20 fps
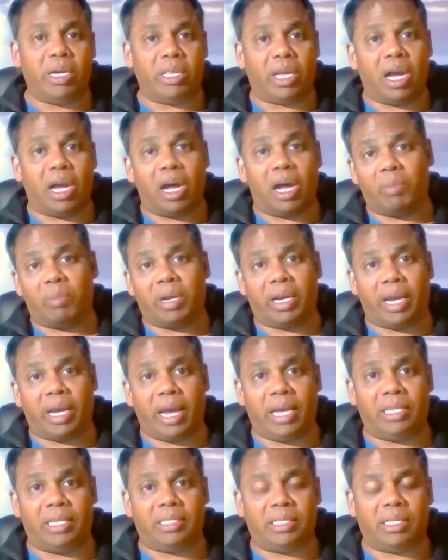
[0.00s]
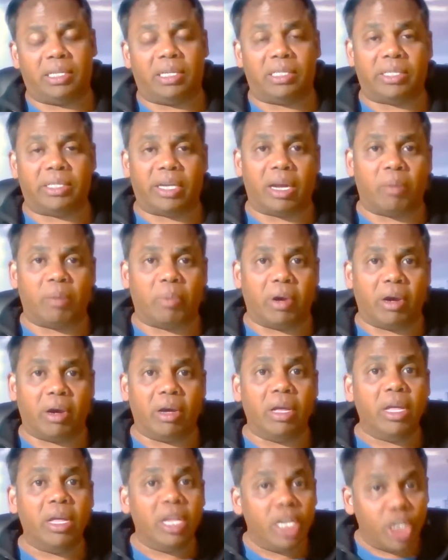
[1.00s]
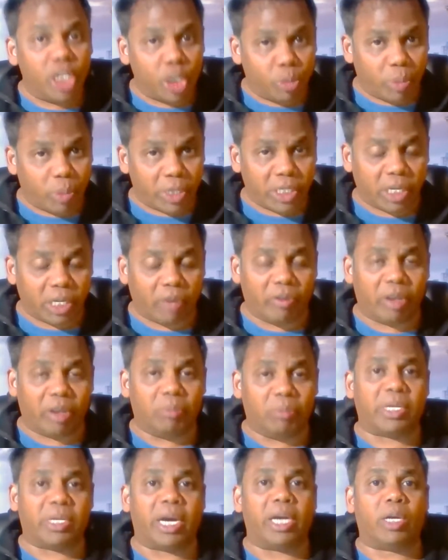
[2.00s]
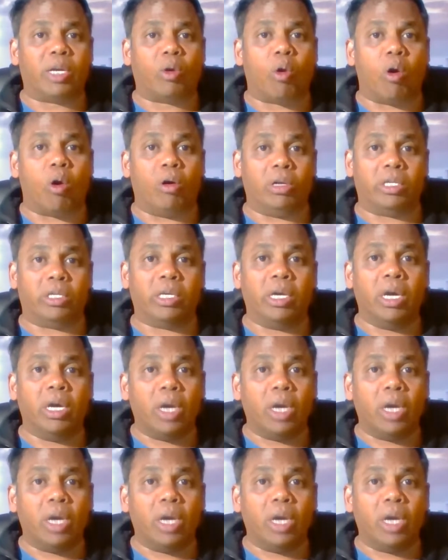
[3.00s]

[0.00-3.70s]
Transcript: The government has set up a special website called